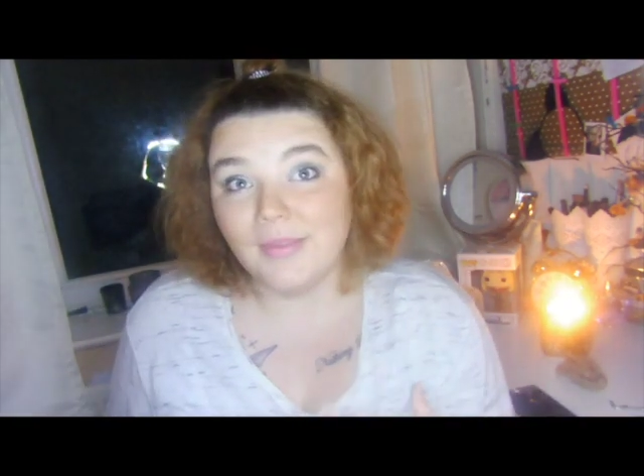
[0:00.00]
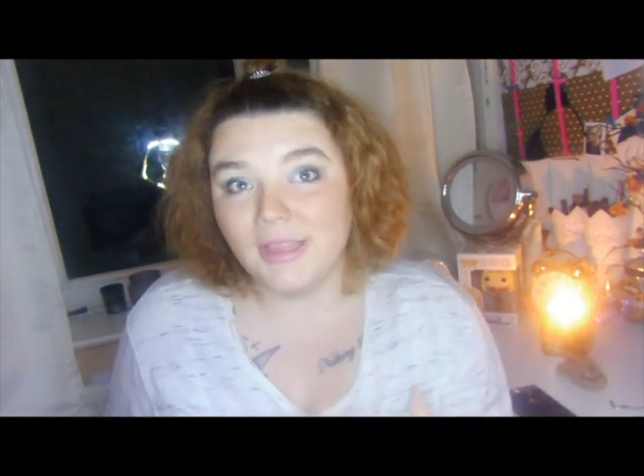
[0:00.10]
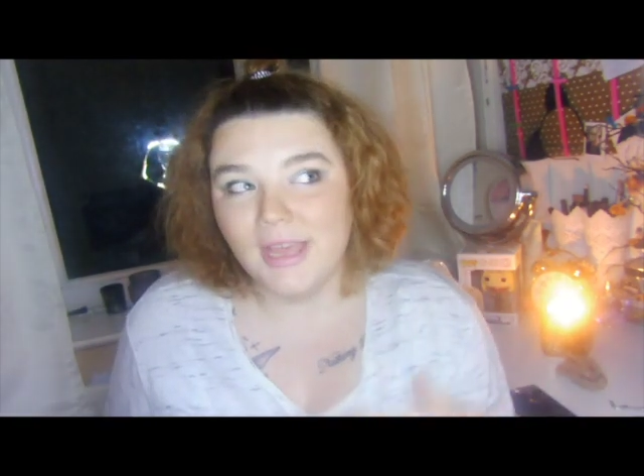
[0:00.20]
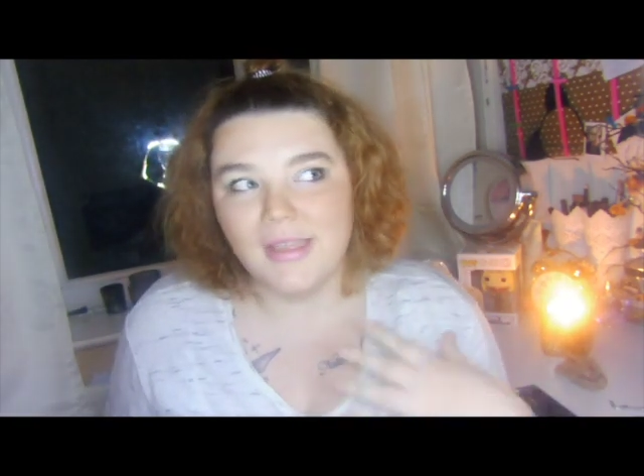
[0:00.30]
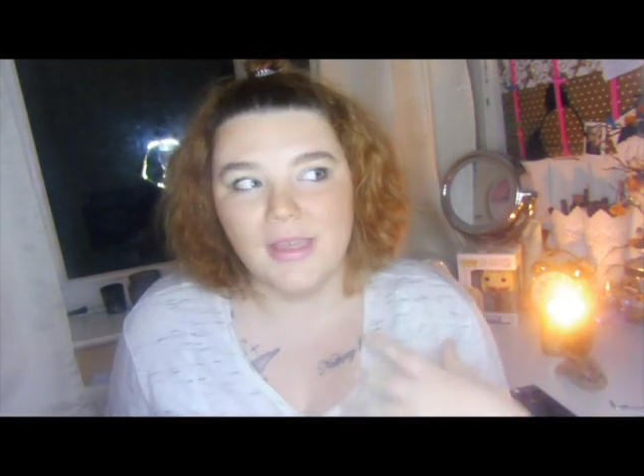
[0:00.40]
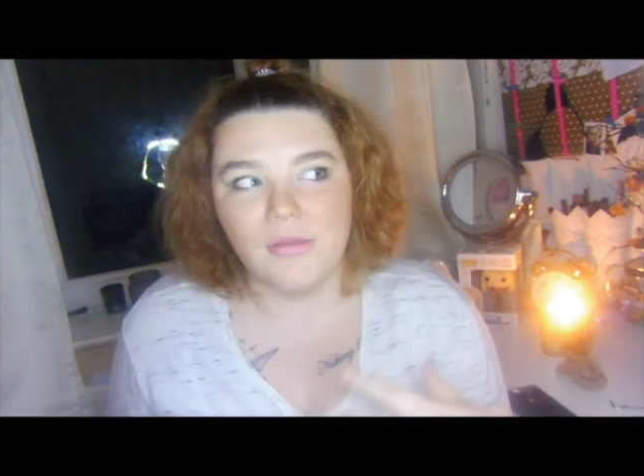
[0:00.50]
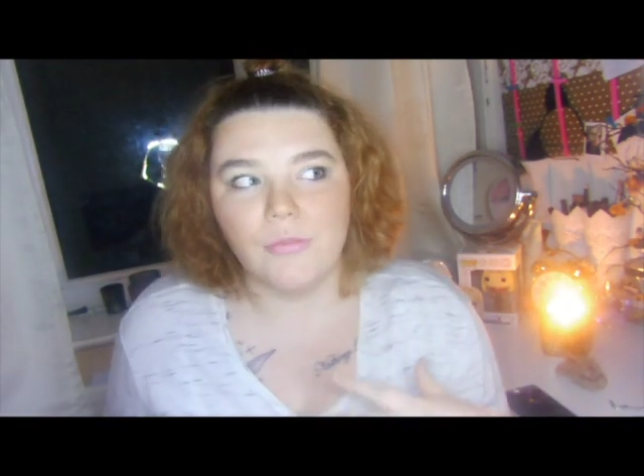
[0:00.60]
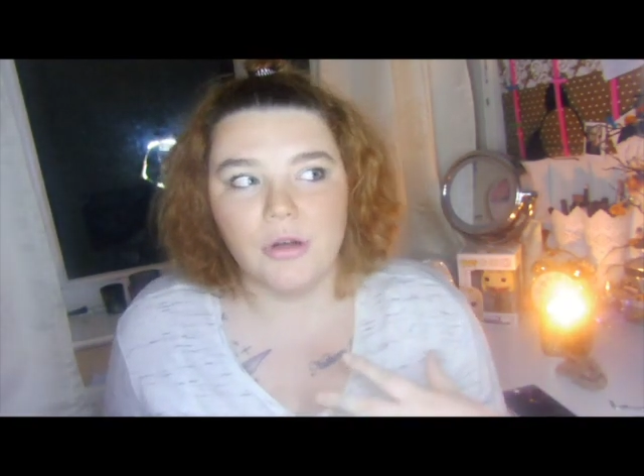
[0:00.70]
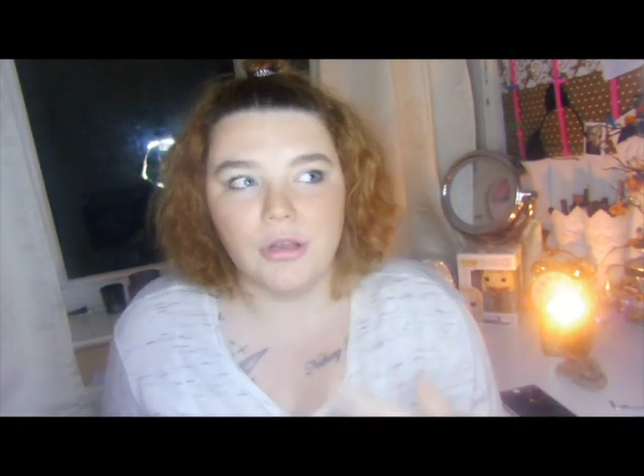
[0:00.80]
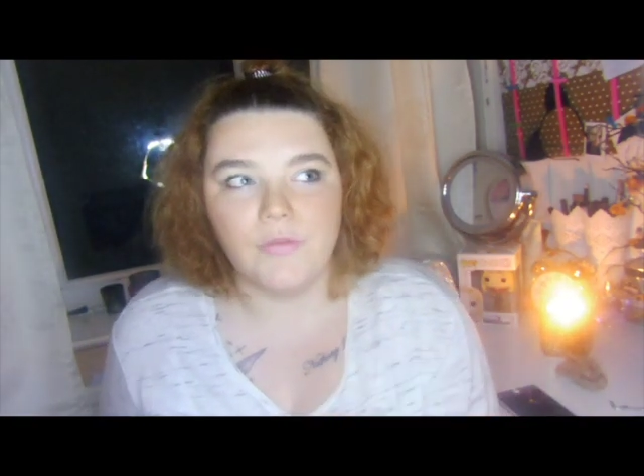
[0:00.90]
this is
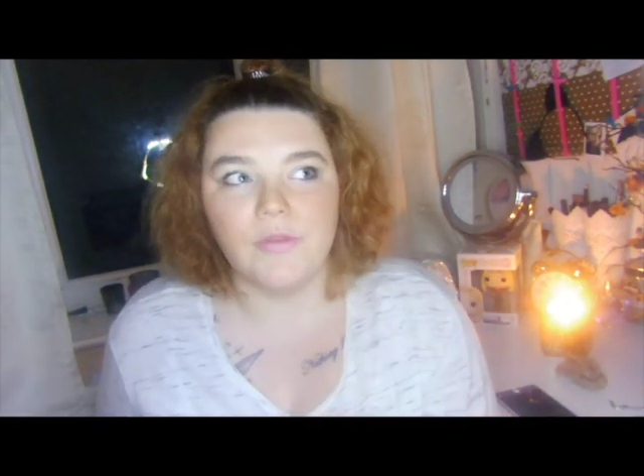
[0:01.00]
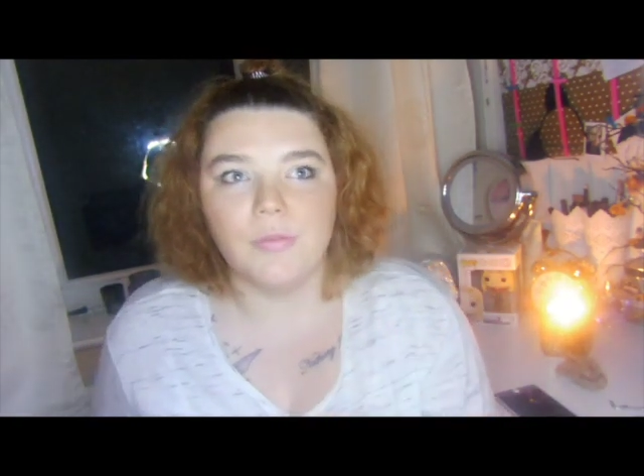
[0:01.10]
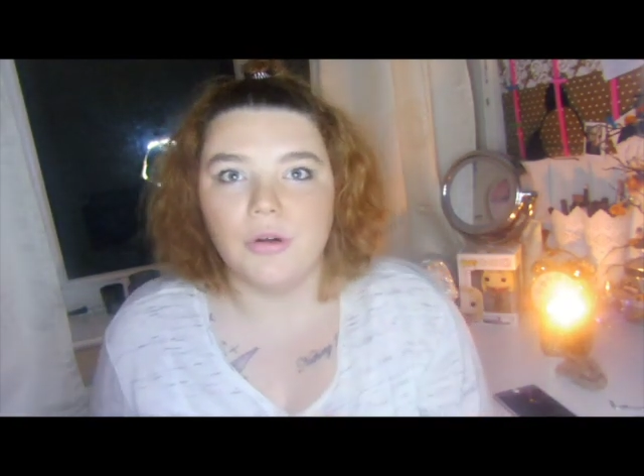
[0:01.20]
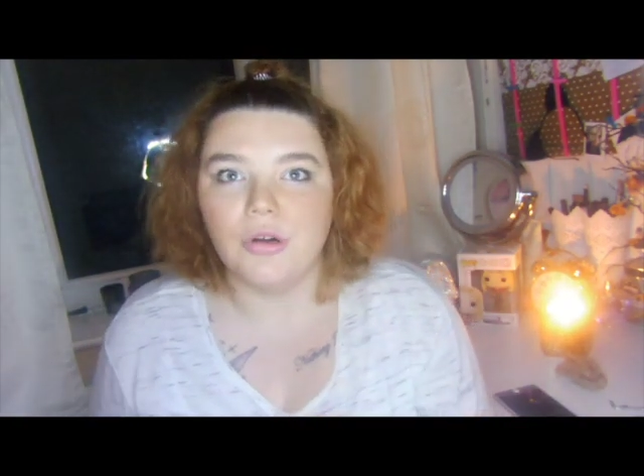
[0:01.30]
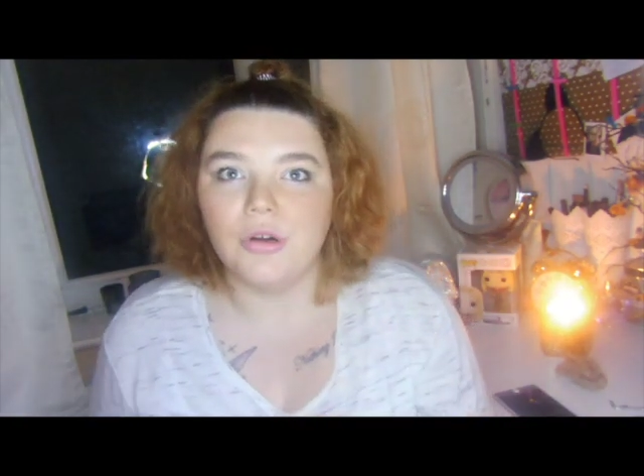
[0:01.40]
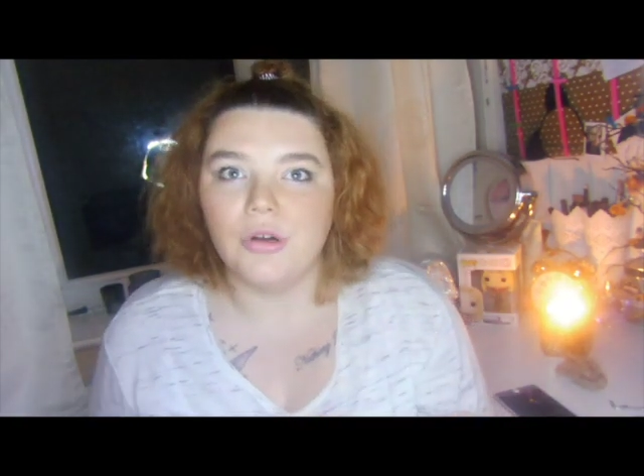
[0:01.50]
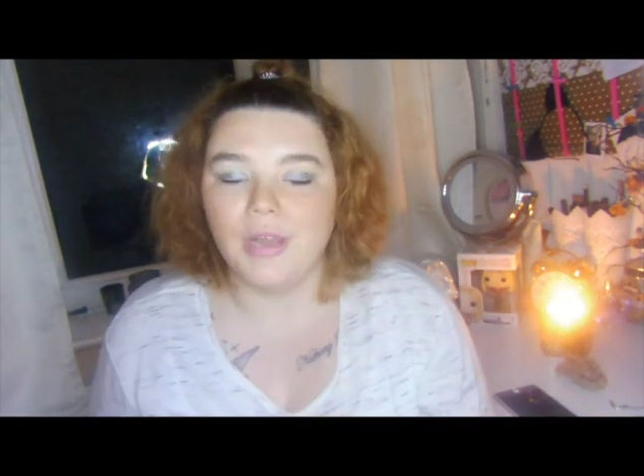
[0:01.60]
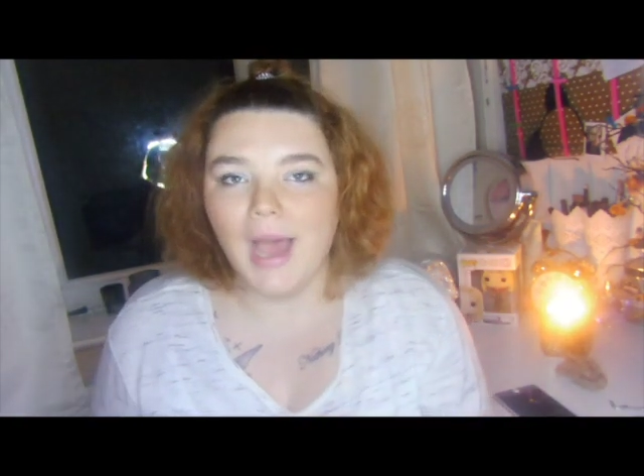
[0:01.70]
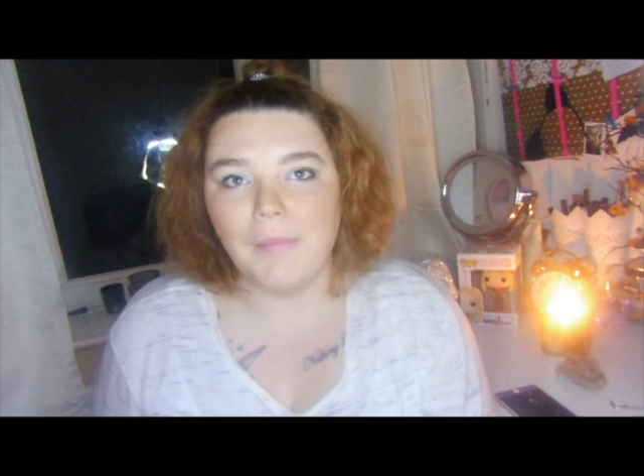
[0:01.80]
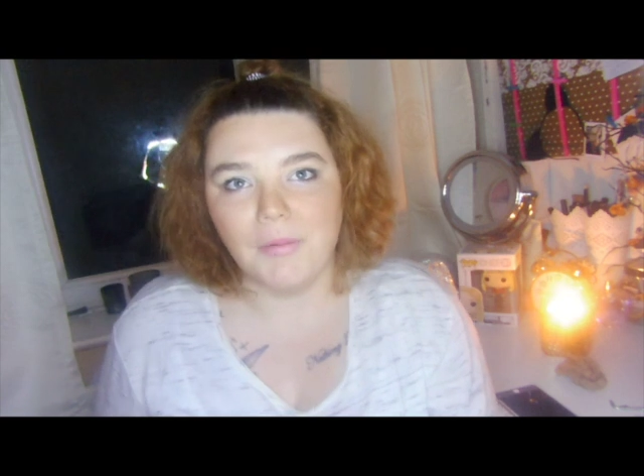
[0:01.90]
one of the more
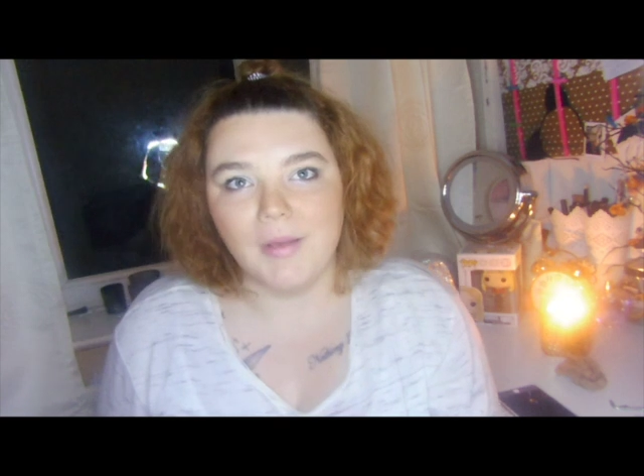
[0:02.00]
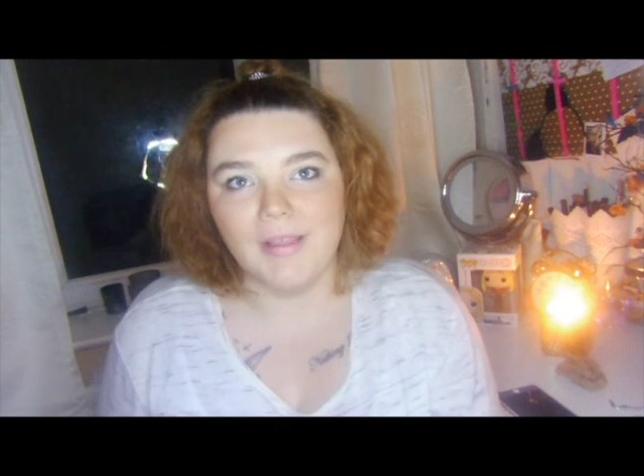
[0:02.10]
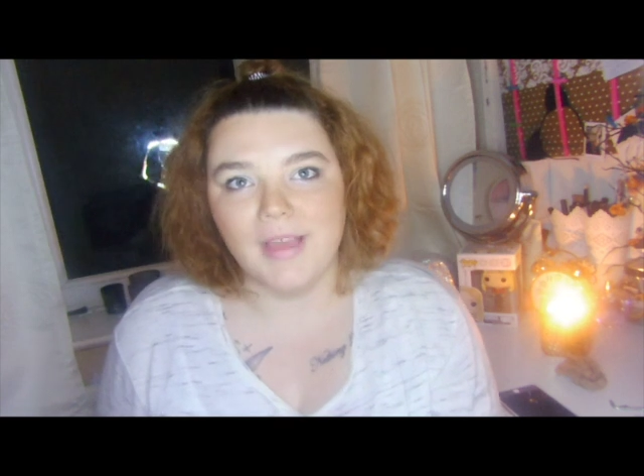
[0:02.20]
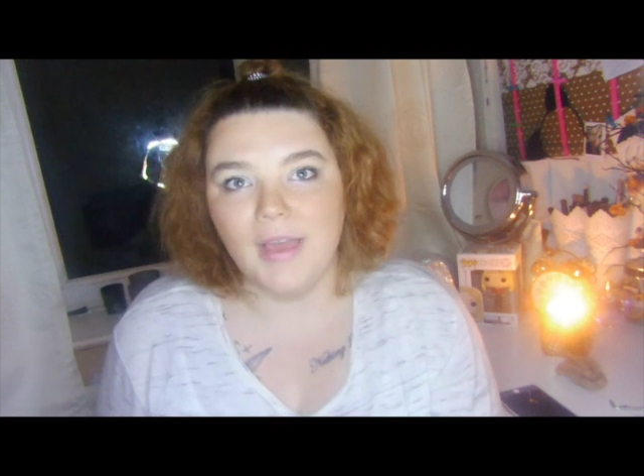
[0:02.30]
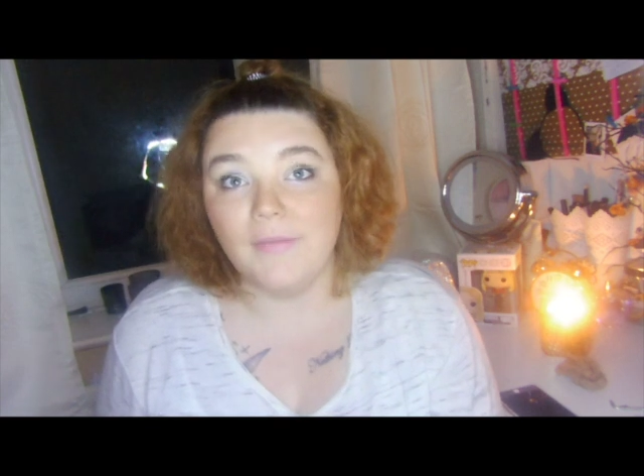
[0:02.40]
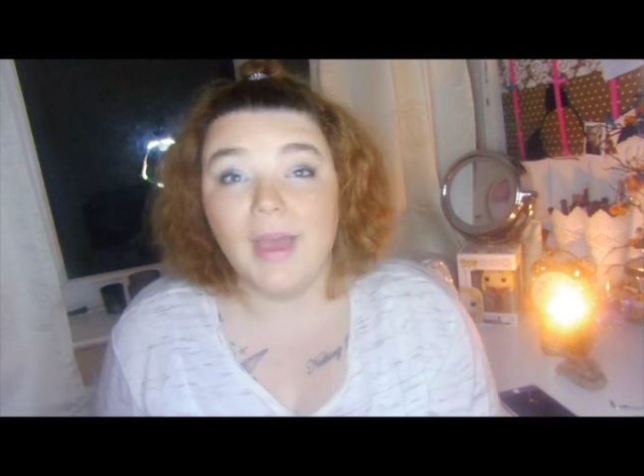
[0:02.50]
unhappy wigs I've